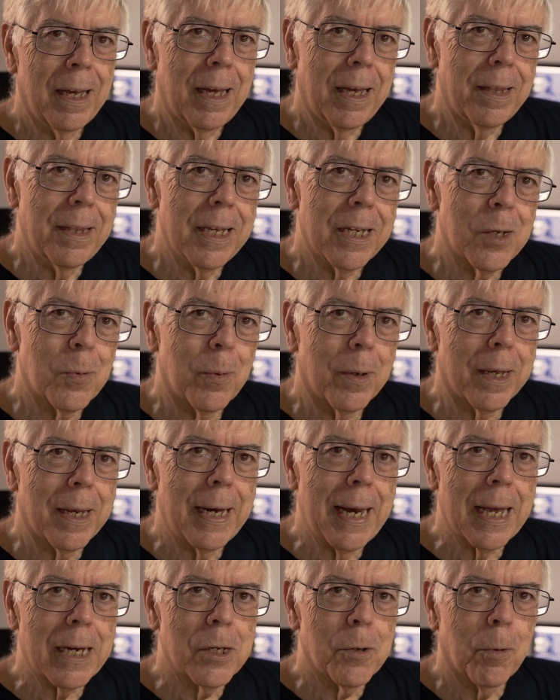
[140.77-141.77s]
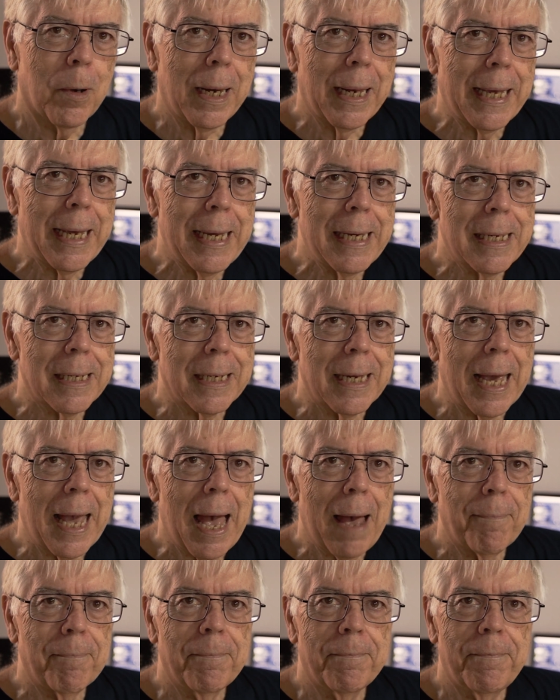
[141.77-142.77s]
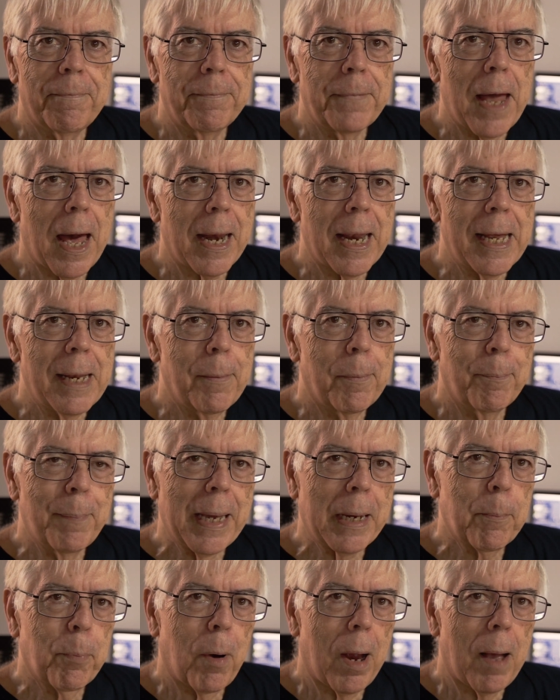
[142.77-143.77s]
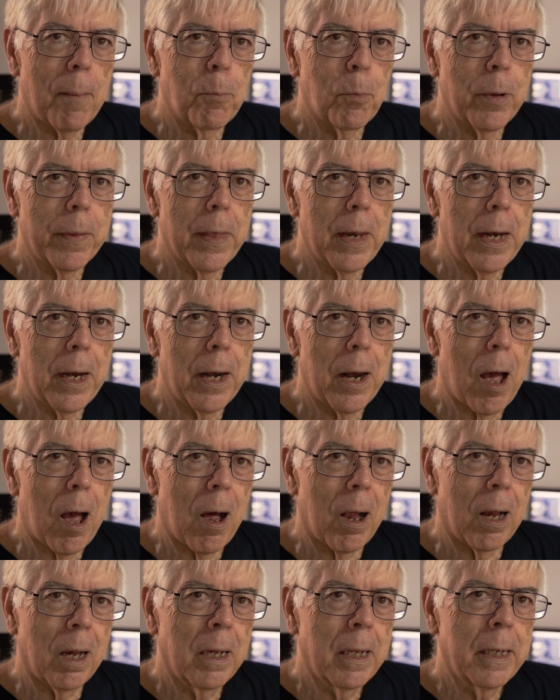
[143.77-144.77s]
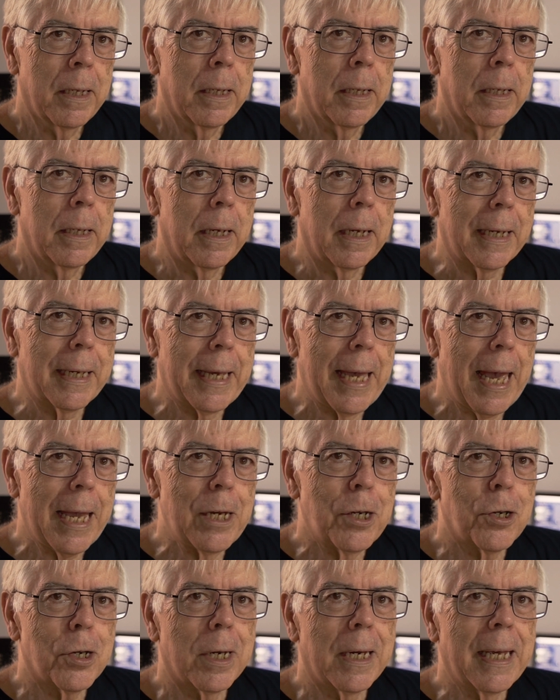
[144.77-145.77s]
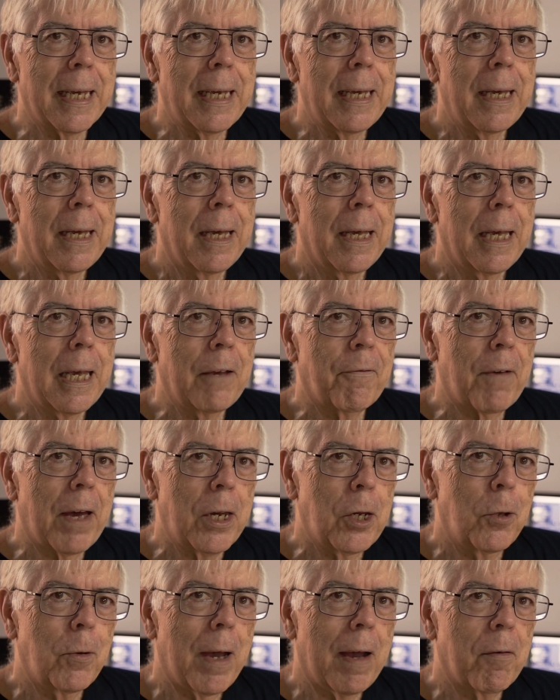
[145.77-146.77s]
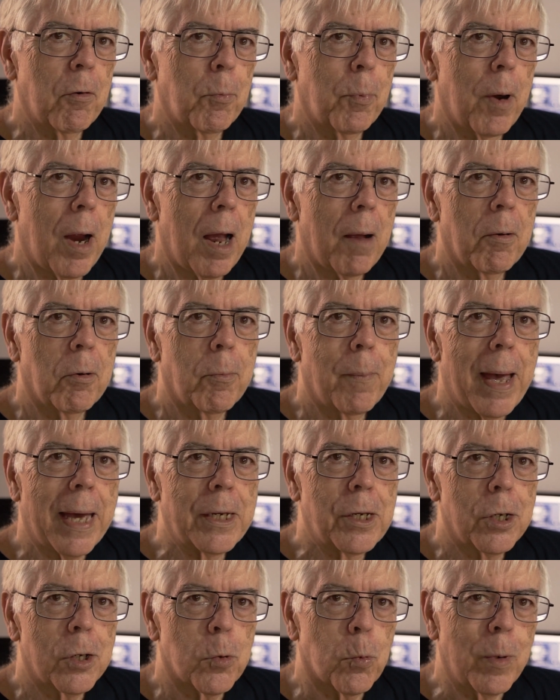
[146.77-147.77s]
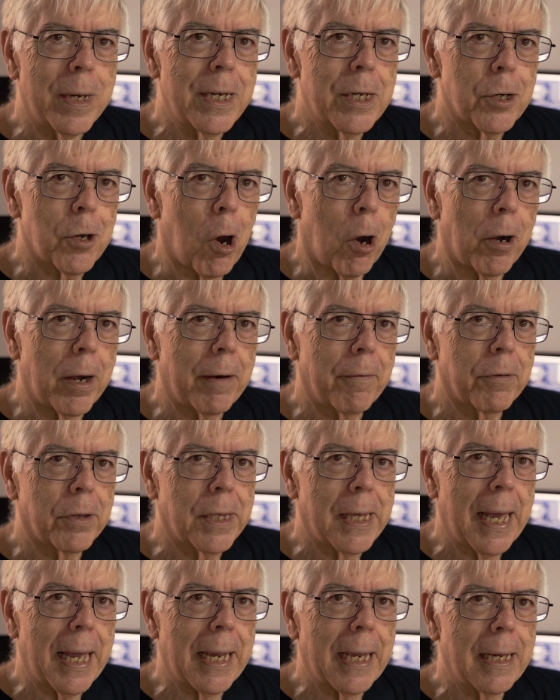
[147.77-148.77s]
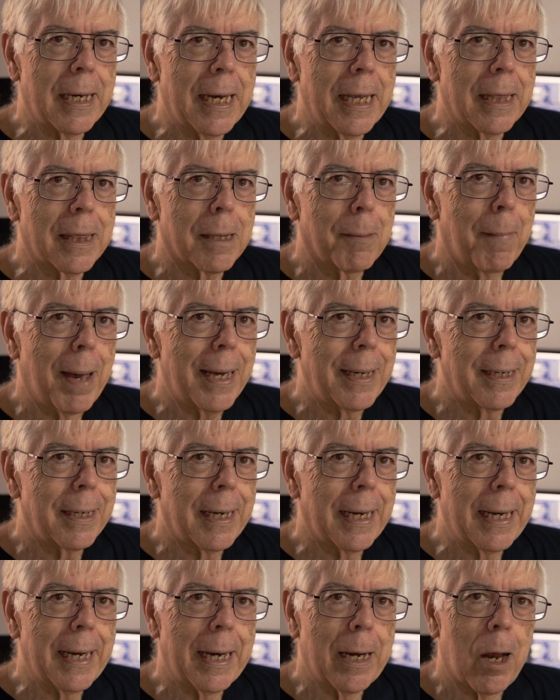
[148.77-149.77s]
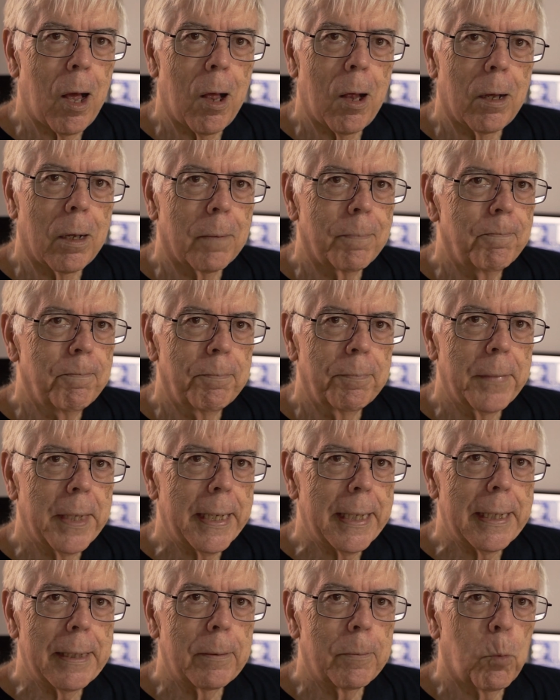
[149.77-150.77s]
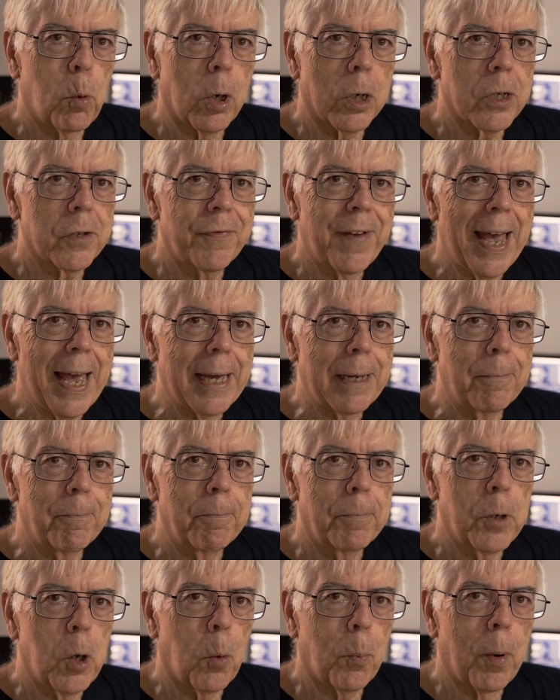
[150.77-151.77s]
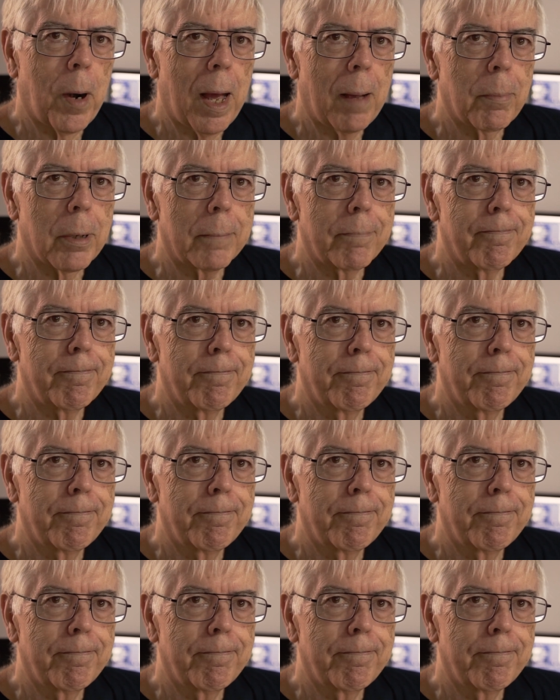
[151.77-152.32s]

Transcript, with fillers: And this one connects really easily. I've not had a big problem with it at all. Occasionally, if I do have a problem, I just restart everything and hit the button, and it all uh, works fine, no problem.